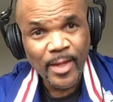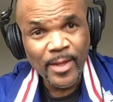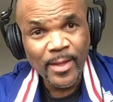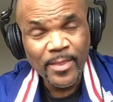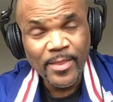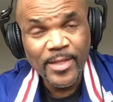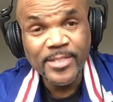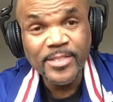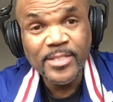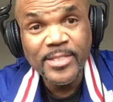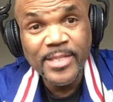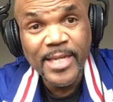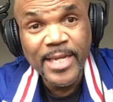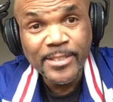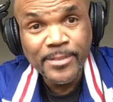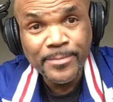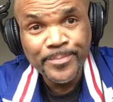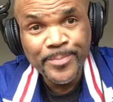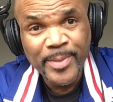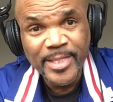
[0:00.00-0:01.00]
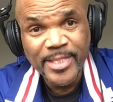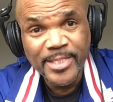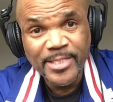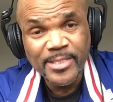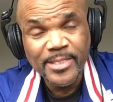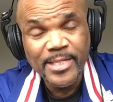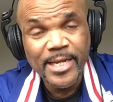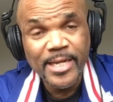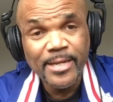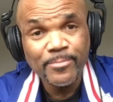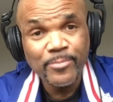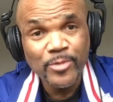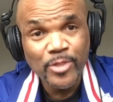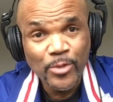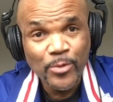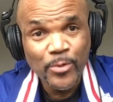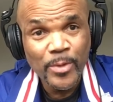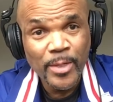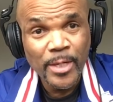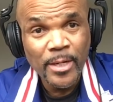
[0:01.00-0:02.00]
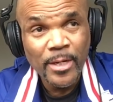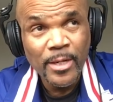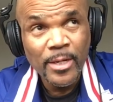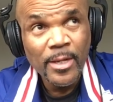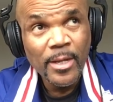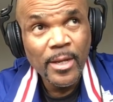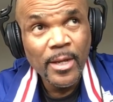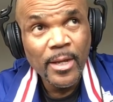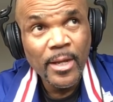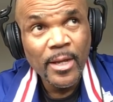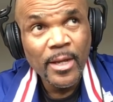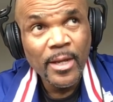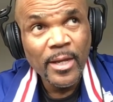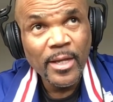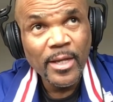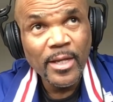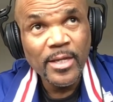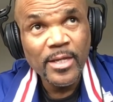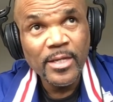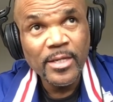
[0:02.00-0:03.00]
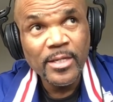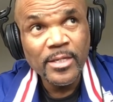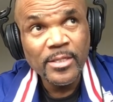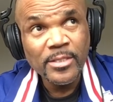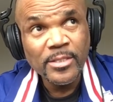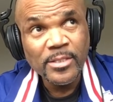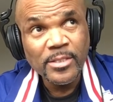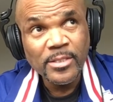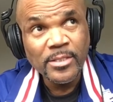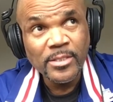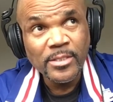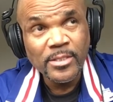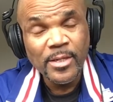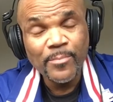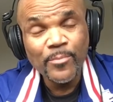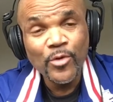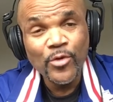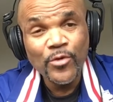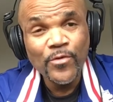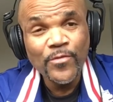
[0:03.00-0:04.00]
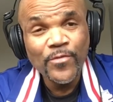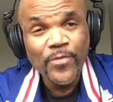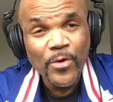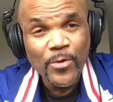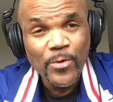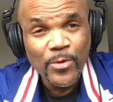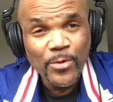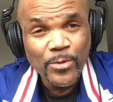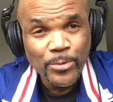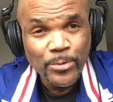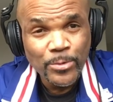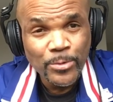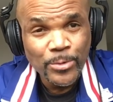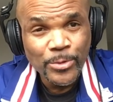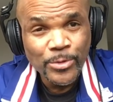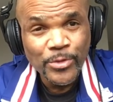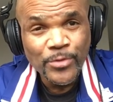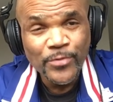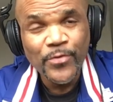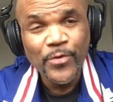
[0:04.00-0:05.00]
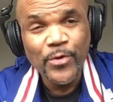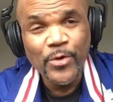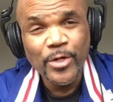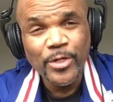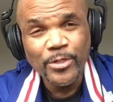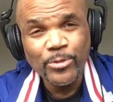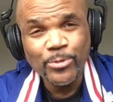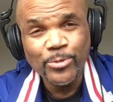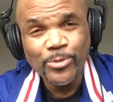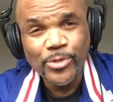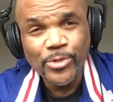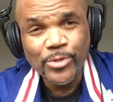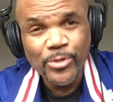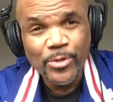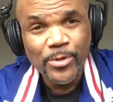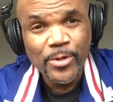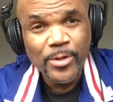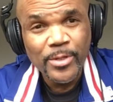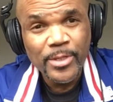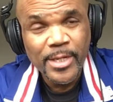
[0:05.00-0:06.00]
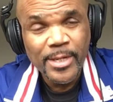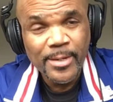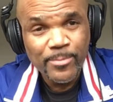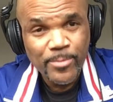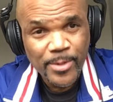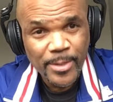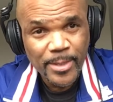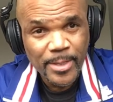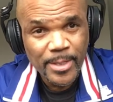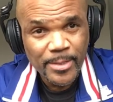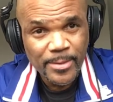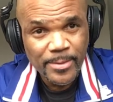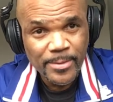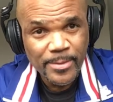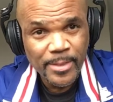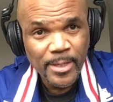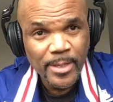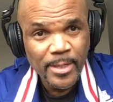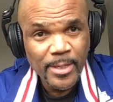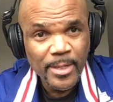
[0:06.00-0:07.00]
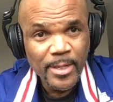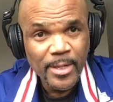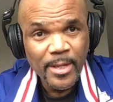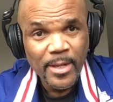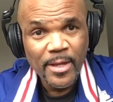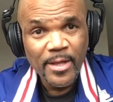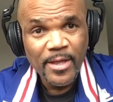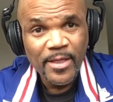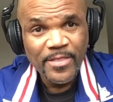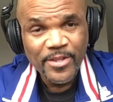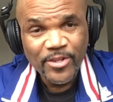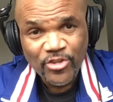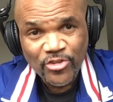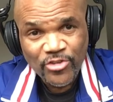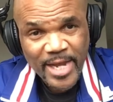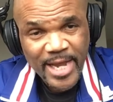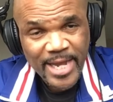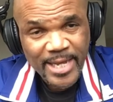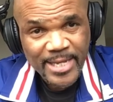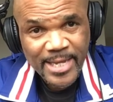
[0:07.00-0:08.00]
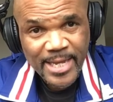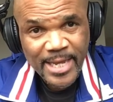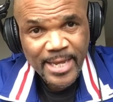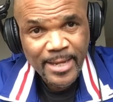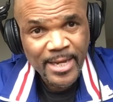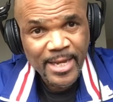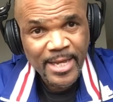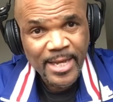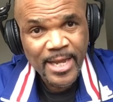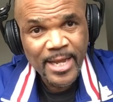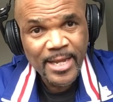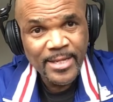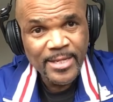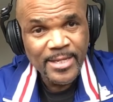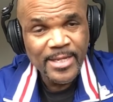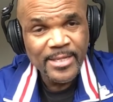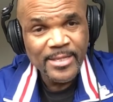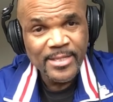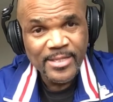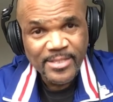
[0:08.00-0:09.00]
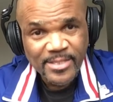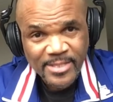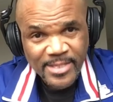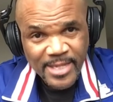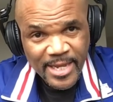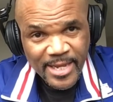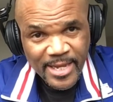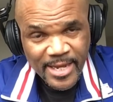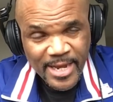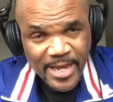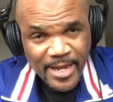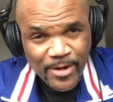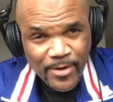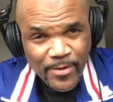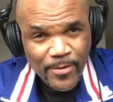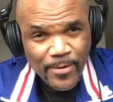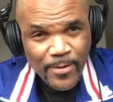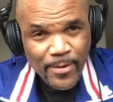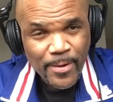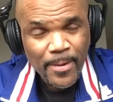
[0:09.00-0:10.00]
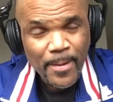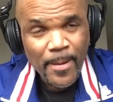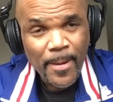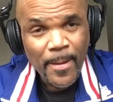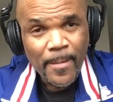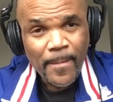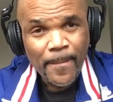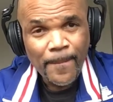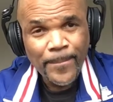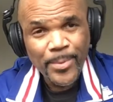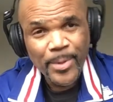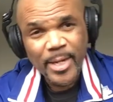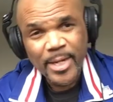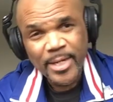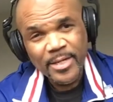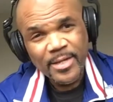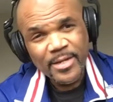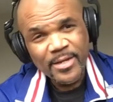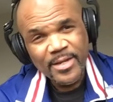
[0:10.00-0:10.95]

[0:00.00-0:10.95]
This next piece that I'm doing is some new vocals for a new song that I'm working on. The track ain't laid yet, the singing ain't on, but